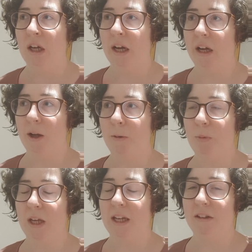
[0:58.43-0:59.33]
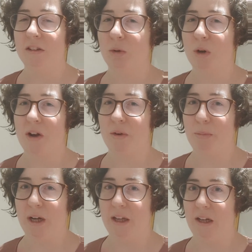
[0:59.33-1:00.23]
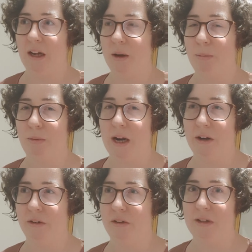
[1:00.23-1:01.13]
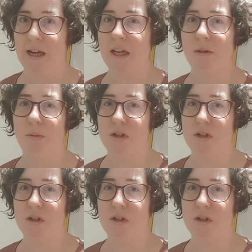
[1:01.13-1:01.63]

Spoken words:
It is still covered by like a brown tape,